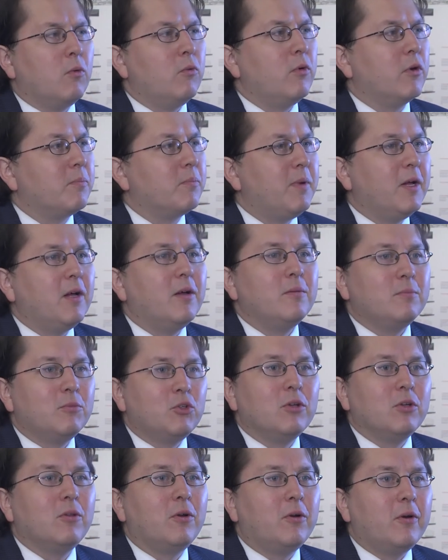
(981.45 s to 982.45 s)
Rick Bell,
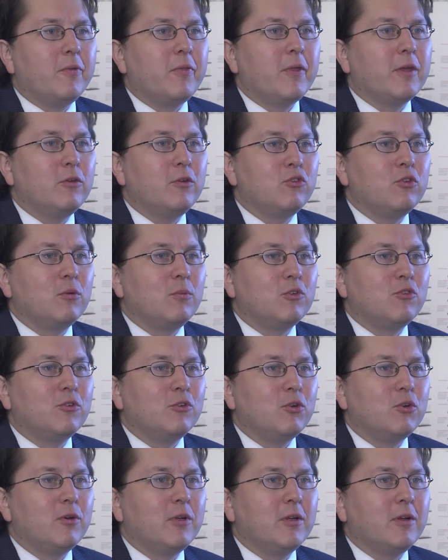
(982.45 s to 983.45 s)
Jill Lerner, thank you so much
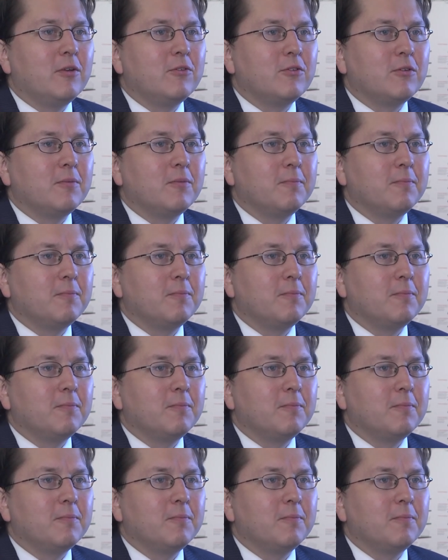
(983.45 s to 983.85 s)
for joining us.